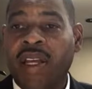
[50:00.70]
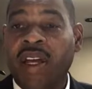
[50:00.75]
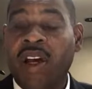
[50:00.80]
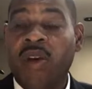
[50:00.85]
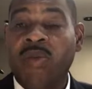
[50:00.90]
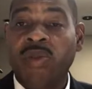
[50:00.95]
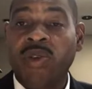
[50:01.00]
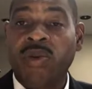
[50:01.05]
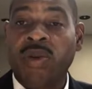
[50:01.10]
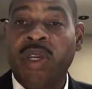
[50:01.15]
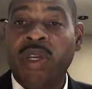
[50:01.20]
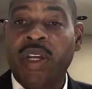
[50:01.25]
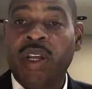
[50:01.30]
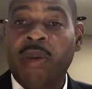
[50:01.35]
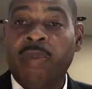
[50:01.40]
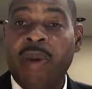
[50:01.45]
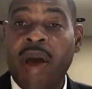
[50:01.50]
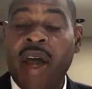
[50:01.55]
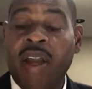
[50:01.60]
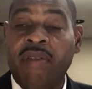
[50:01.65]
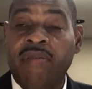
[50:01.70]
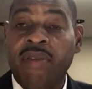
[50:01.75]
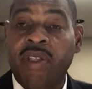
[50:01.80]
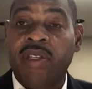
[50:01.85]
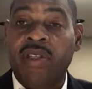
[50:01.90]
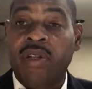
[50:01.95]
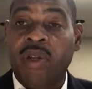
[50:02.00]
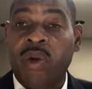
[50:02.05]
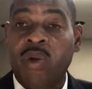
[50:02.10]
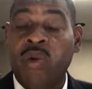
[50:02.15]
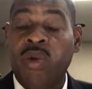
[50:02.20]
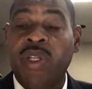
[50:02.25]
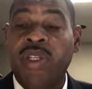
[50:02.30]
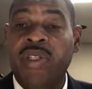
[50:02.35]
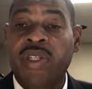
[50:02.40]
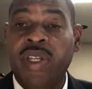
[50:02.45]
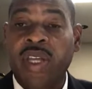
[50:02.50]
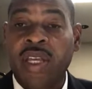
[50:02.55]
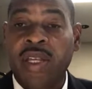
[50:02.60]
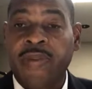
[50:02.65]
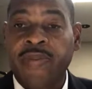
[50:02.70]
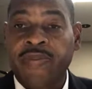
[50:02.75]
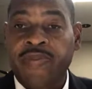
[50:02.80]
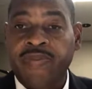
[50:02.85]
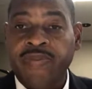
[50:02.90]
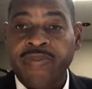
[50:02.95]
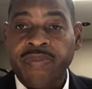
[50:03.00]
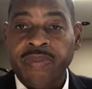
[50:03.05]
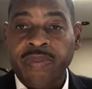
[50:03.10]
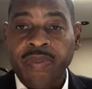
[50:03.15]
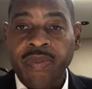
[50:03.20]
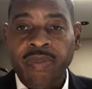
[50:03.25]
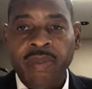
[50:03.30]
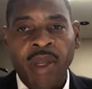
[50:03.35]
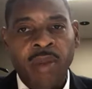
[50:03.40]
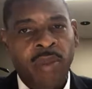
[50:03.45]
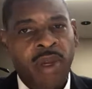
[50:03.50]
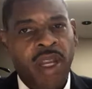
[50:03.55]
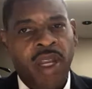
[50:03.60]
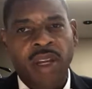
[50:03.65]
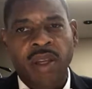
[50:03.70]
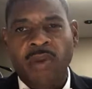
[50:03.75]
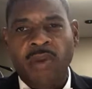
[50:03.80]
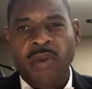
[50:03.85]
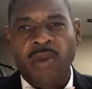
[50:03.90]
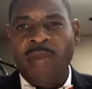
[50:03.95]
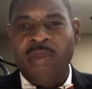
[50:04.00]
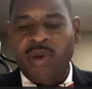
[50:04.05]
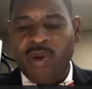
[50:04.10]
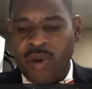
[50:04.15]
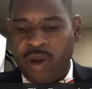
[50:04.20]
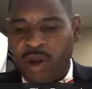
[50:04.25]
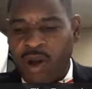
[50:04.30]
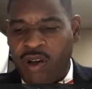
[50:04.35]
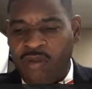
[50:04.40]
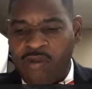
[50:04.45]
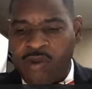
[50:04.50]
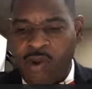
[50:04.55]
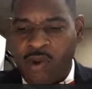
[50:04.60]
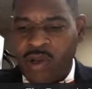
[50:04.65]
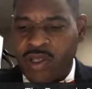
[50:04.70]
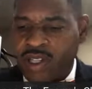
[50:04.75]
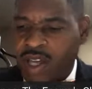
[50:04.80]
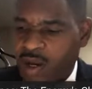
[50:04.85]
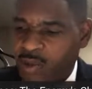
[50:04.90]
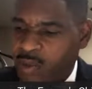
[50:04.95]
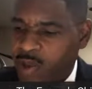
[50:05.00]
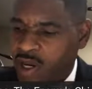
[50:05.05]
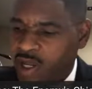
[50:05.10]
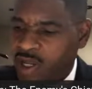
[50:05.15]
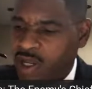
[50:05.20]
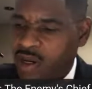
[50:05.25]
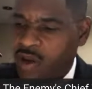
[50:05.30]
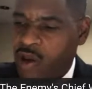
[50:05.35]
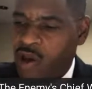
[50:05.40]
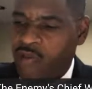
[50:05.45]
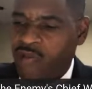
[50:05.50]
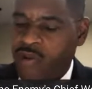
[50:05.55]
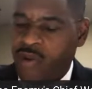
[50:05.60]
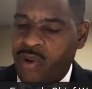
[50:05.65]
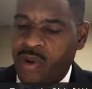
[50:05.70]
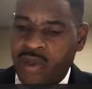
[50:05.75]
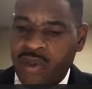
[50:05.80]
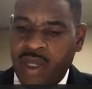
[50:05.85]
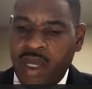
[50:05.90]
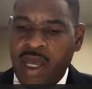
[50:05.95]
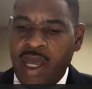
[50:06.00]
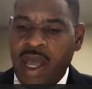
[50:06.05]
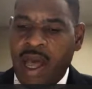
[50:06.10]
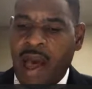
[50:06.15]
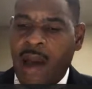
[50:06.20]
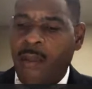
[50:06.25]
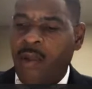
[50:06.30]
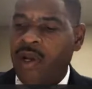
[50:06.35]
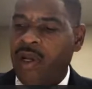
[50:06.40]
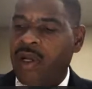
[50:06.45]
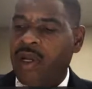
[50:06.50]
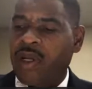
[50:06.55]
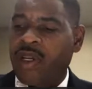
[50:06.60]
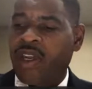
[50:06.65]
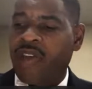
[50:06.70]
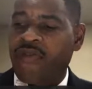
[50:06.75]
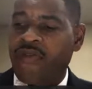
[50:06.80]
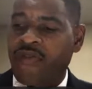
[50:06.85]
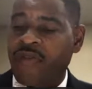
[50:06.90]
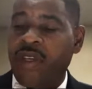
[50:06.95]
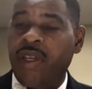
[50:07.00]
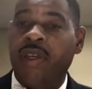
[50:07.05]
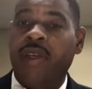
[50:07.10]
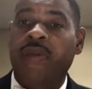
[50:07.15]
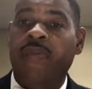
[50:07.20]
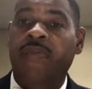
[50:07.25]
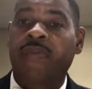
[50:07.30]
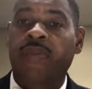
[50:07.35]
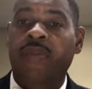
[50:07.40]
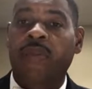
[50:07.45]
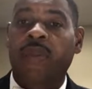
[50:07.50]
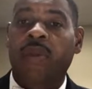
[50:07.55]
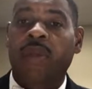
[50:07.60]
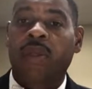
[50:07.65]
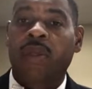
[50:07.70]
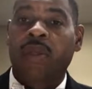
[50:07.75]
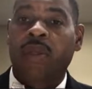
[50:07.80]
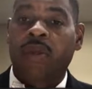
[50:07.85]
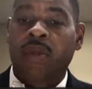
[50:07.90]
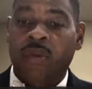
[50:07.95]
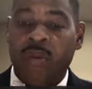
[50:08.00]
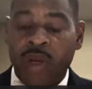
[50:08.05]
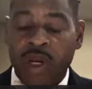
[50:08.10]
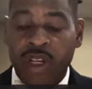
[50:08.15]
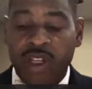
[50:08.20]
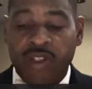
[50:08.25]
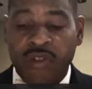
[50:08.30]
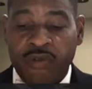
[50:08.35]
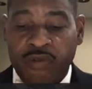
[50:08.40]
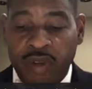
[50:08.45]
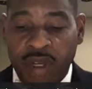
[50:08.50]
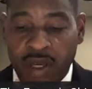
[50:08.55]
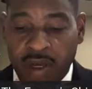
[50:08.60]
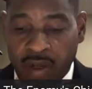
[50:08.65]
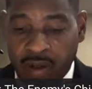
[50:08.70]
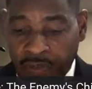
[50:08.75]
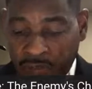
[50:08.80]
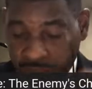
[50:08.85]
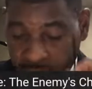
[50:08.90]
to help you get up out of this lowly state. But anyway, I'm going off course. I don't want to get off course. I want to look at fear. What is fear?